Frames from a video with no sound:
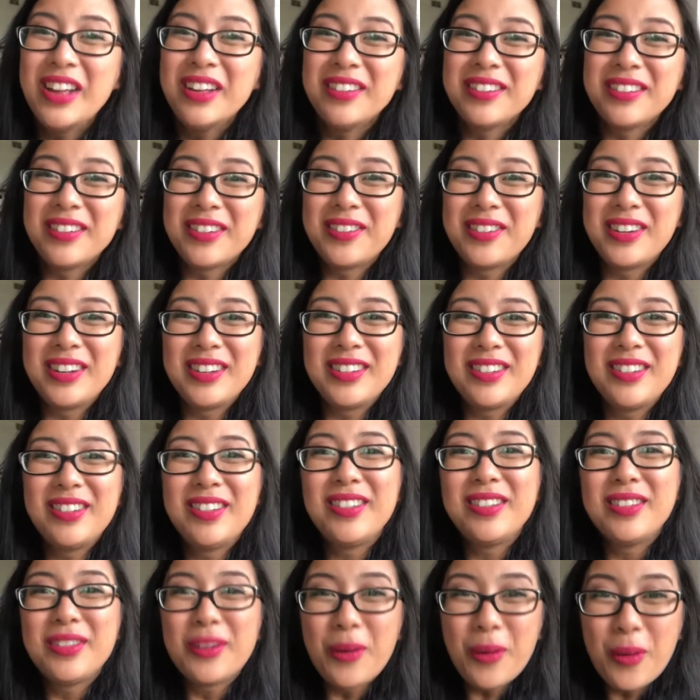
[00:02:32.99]
so
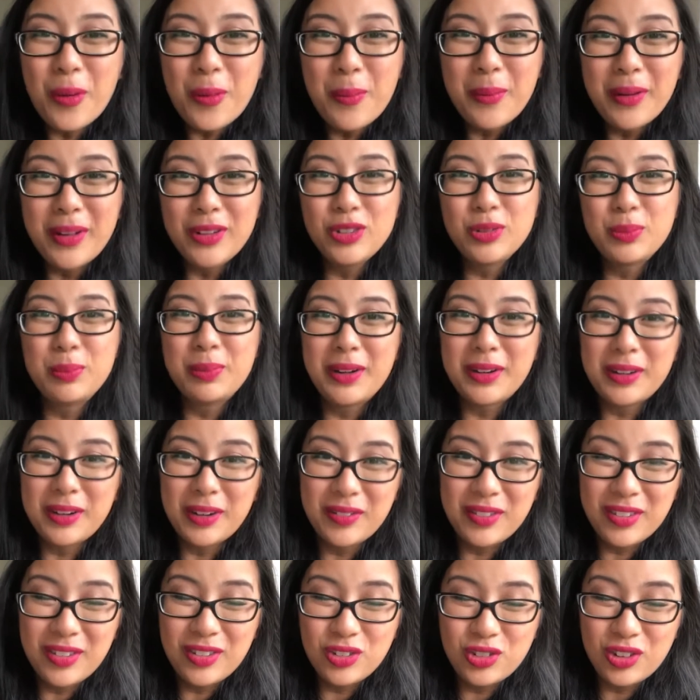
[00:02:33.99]
it's so much better
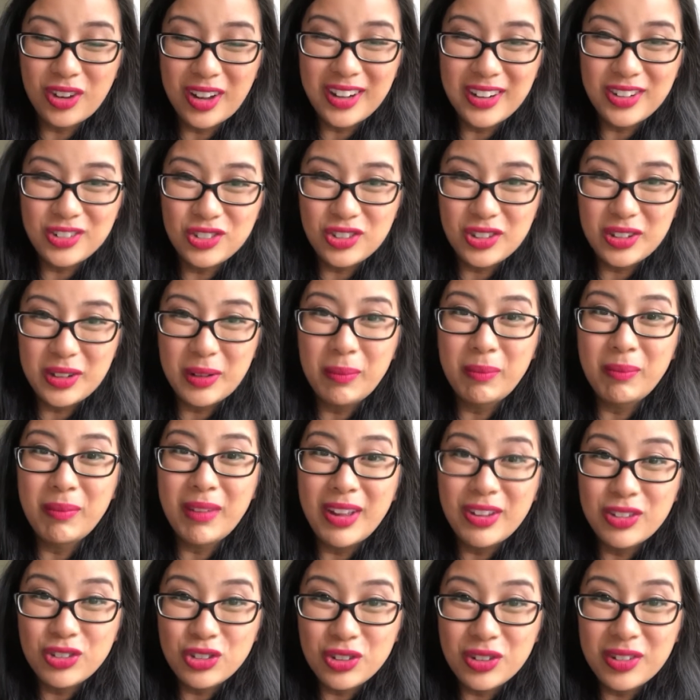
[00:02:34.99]
of a strategy to
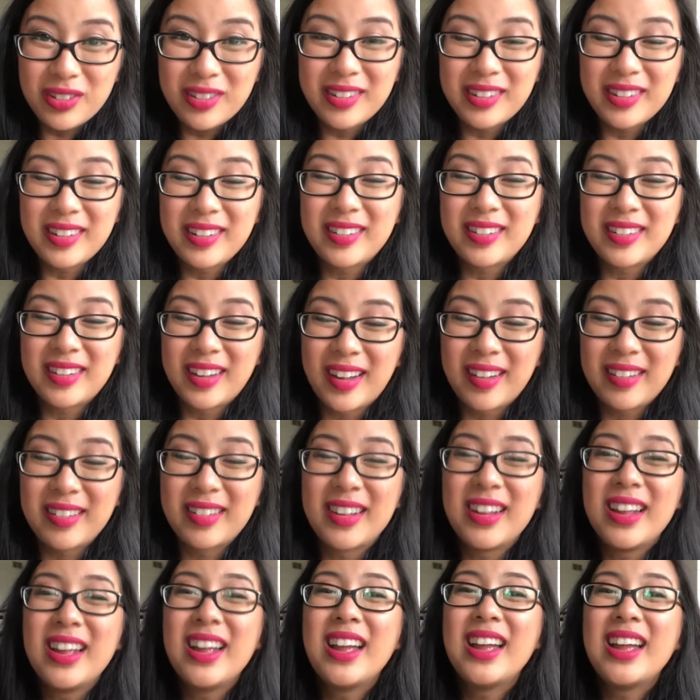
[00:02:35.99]
measure success
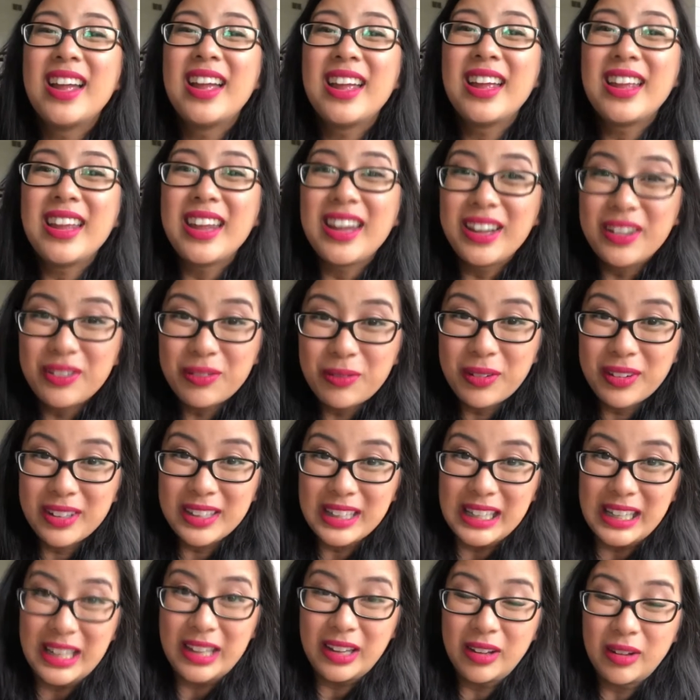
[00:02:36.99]

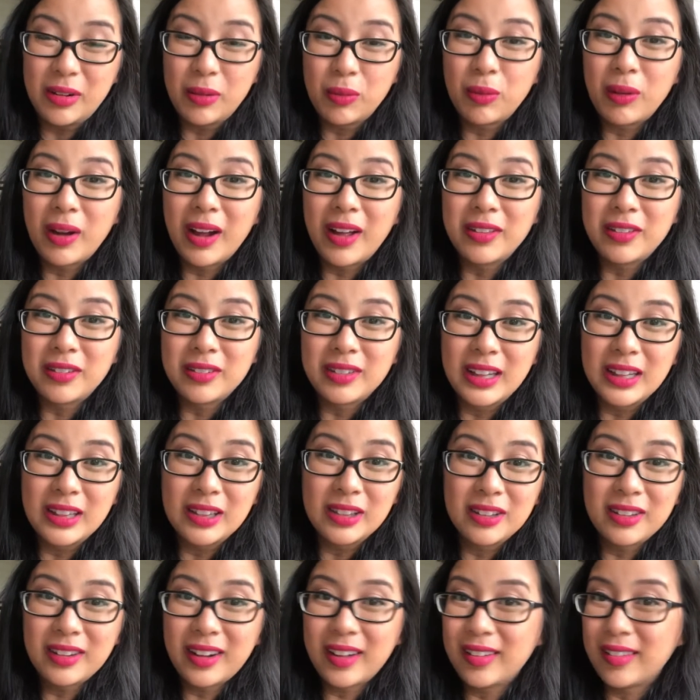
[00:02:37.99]
inwardly rather than
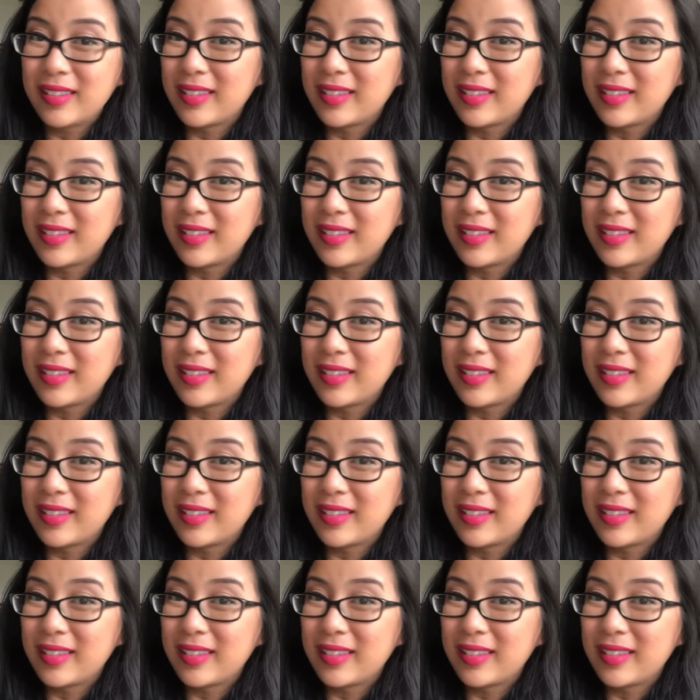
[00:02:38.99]
looking